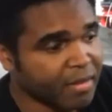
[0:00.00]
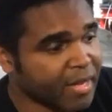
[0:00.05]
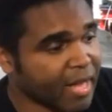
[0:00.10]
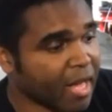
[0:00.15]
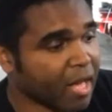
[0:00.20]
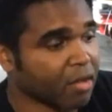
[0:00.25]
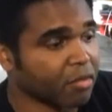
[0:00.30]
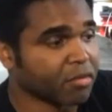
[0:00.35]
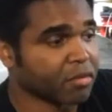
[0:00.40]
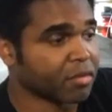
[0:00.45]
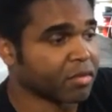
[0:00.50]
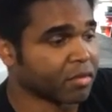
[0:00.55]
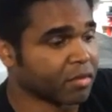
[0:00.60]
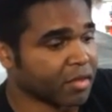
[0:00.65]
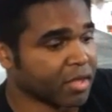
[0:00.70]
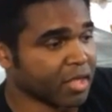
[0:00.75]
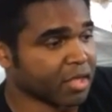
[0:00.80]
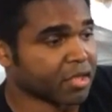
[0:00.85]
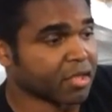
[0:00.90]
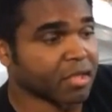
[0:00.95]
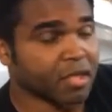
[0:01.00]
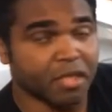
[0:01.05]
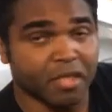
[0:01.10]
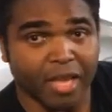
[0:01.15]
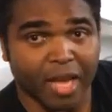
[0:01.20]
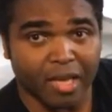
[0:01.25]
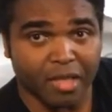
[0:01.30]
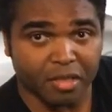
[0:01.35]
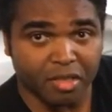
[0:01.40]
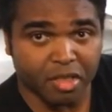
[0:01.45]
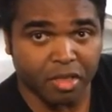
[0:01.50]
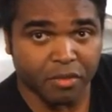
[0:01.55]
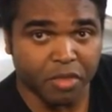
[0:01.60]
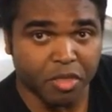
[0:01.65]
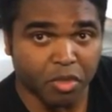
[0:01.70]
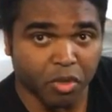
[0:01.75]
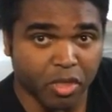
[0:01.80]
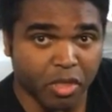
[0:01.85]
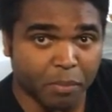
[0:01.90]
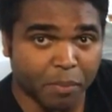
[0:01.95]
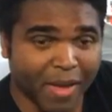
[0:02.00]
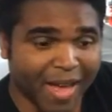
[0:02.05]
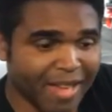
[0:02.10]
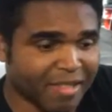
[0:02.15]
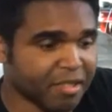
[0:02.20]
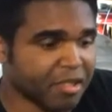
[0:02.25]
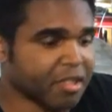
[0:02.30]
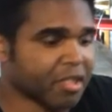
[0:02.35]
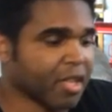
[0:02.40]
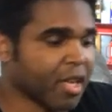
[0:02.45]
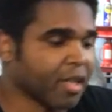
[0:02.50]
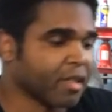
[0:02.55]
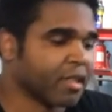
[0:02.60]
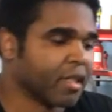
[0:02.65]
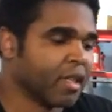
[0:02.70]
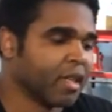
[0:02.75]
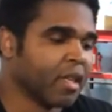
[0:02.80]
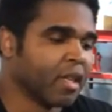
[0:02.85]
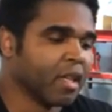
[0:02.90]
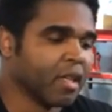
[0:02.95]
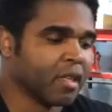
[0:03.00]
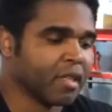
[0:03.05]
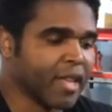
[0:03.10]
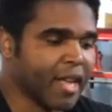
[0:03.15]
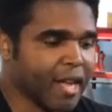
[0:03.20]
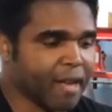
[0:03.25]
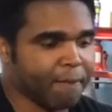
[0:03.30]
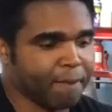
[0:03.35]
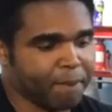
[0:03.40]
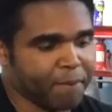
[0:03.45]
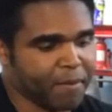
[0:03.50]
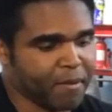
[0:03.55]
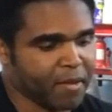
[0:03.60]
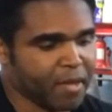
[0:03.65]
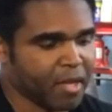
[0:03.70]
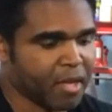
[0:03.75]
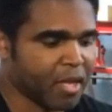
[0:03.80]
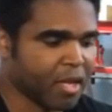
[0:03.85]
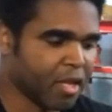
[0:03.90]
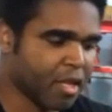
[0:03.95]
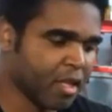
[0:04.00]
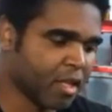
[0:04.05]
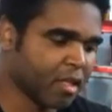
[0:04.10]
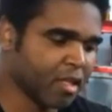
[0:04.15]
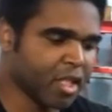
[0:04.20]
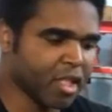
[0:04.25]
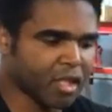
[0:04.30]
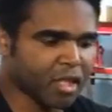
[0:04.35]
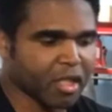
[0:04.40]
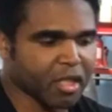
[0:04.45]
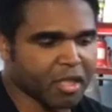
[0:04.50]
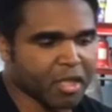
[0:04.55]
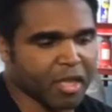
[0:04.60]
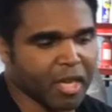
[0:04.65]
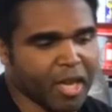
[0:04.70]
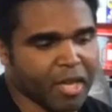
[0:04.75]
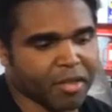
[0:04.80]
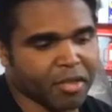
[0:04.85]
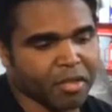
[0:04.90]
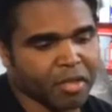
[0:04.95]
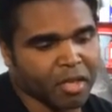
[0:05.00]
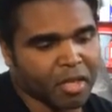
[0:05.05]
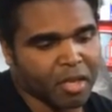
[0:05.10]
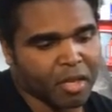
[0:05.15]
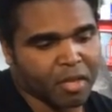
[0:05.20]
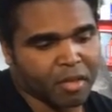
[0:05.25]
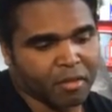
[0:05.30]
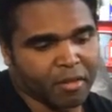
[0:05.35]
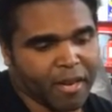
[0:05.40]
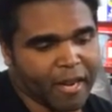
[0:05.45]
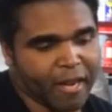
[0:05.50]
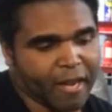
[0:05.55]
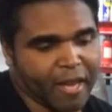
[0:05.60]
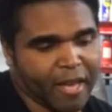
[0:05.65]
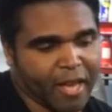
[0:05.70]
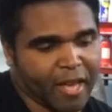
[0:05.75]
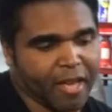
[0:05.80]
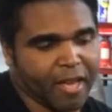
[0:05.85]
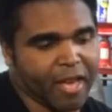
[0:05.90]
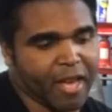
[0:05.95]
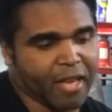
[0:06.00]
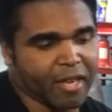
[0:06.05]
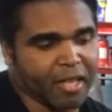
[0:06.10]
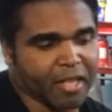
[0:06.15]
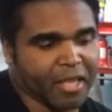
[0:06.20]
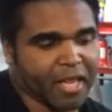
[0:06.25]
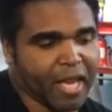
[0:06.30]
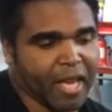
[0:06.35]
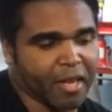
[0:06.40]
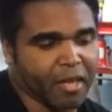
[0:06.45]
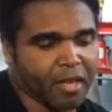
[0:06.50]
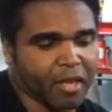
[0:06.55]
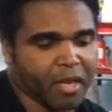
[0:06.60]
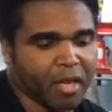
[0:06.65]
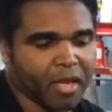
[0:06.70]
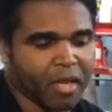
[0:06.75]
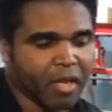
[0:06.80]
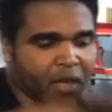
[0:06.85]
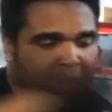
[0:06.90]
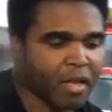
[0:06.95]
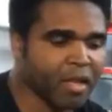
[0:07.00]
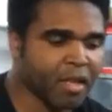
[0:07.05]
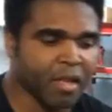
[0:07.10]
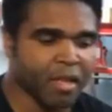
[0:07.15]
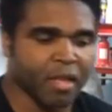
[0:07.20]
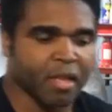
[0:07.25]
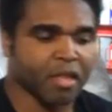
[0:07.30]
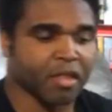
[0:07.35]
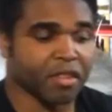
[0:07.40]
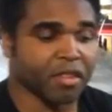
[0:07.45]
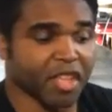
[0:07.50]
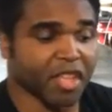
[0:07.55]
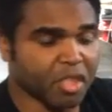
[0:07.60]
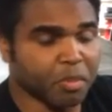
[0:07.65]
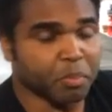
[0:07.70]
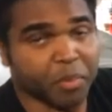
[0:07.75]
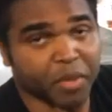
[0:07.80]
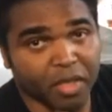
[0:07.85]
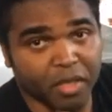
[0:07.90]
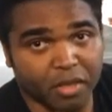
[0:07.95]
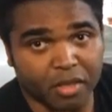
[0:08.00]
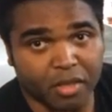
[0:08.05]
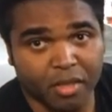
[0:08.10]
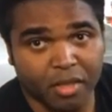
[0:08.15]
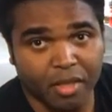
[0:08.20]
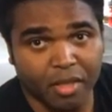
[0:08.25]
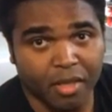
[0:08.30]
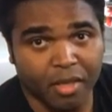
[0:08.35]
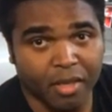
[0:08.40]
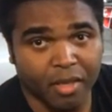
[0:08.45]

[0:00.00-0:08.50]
Now, this is the side of the CV joint, the passenger side. Now, this gets together, right? And again, this piece